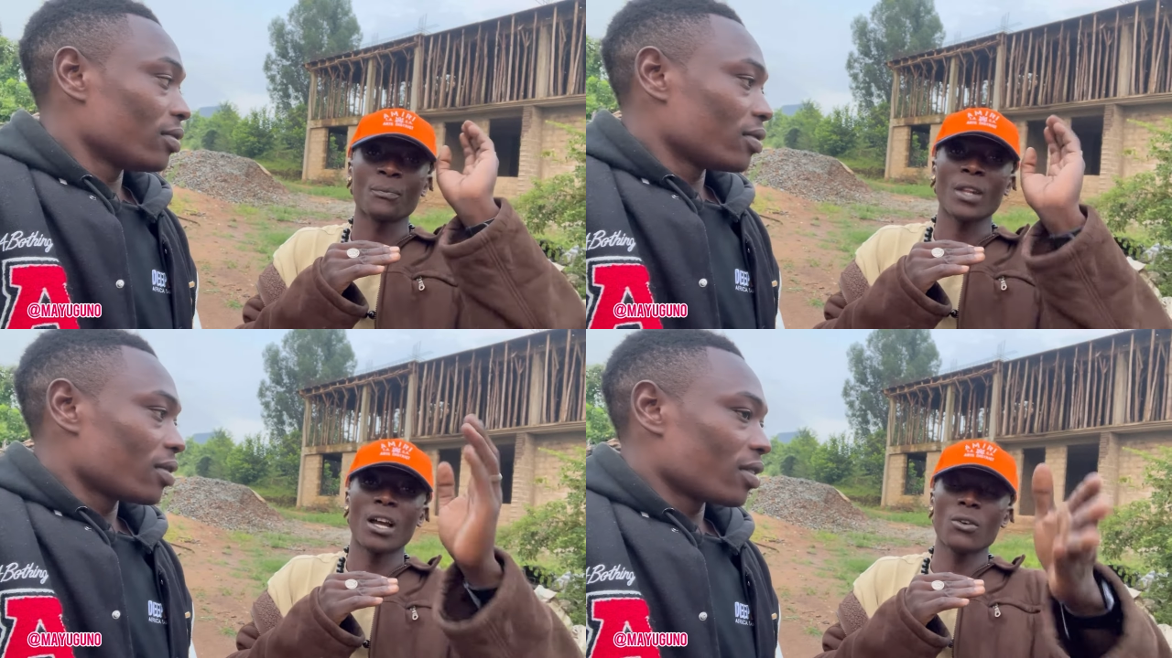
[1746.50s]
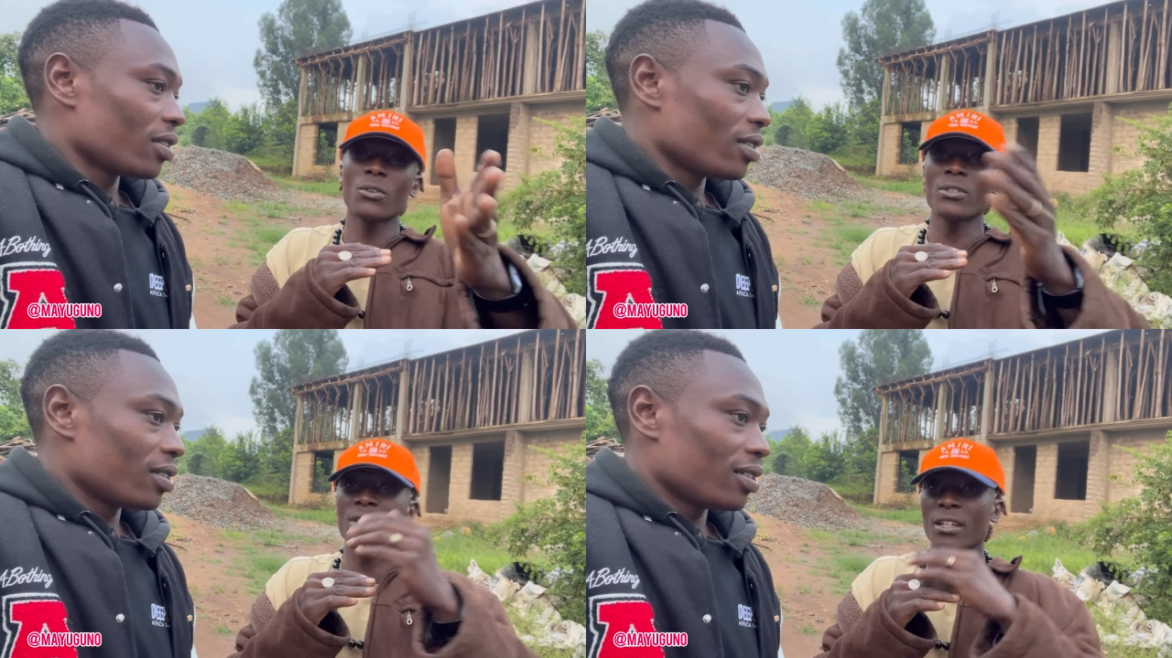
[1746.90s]
Speaker 1: I
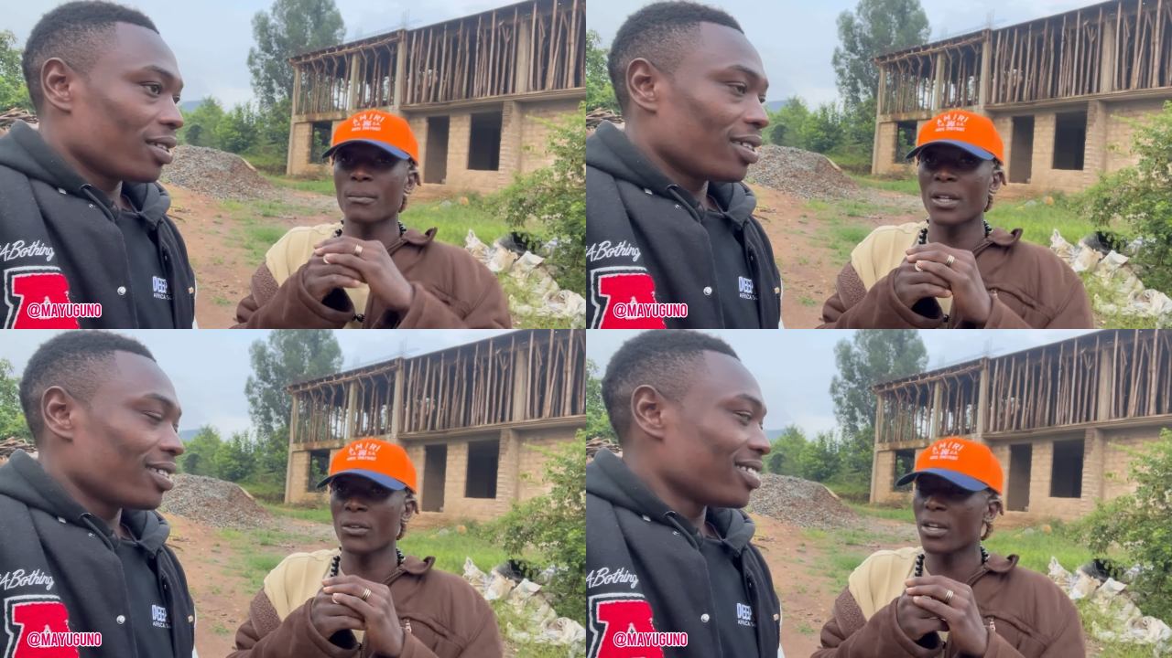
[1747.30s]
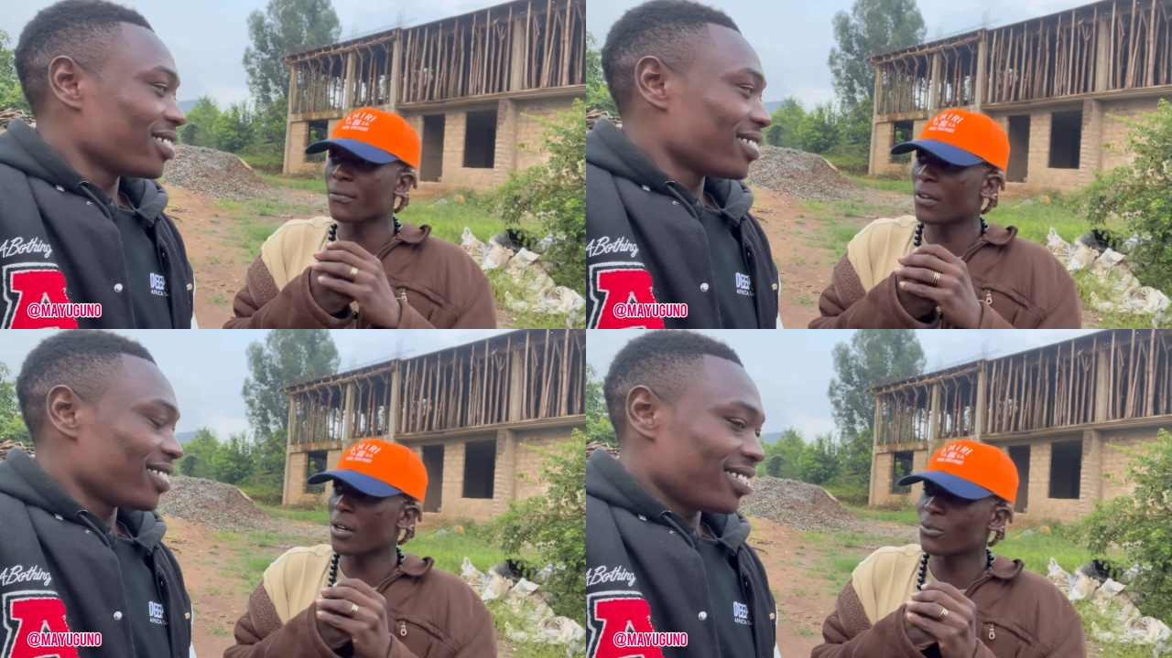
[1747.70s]
always take my
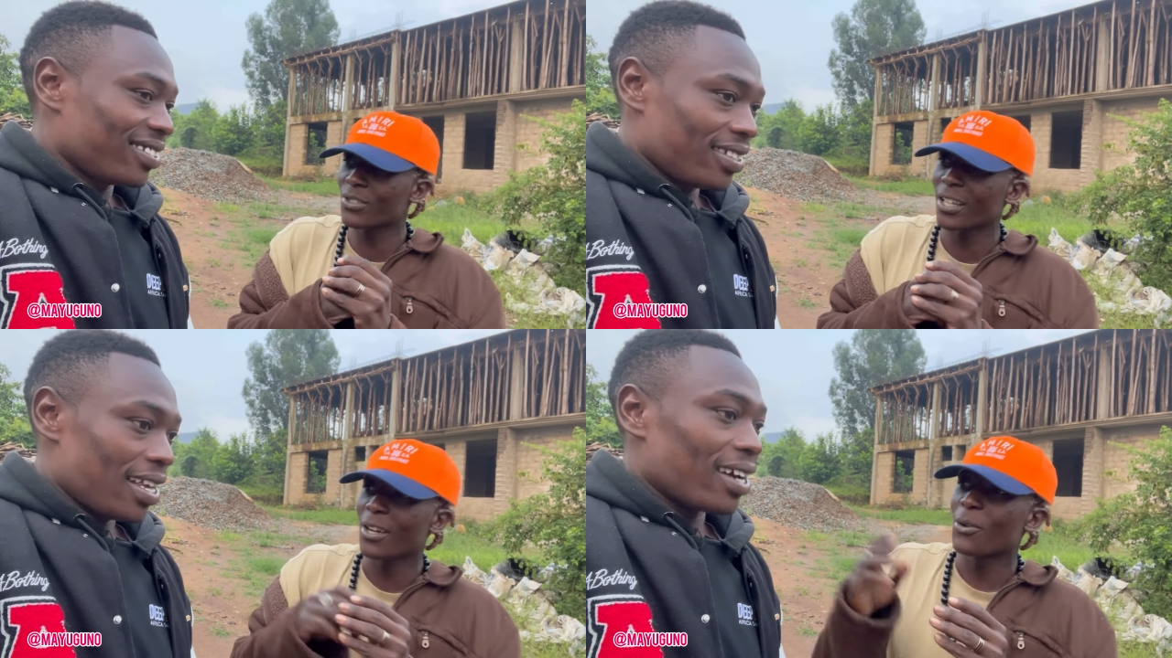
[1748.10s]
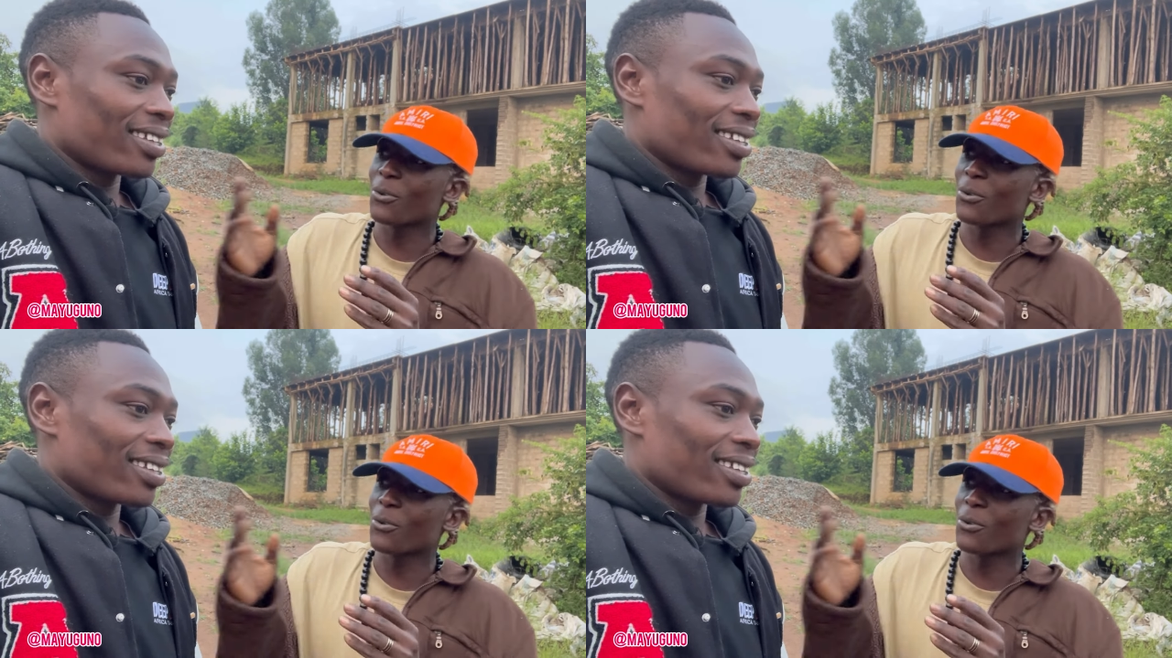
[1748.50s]
wife out. Yeah.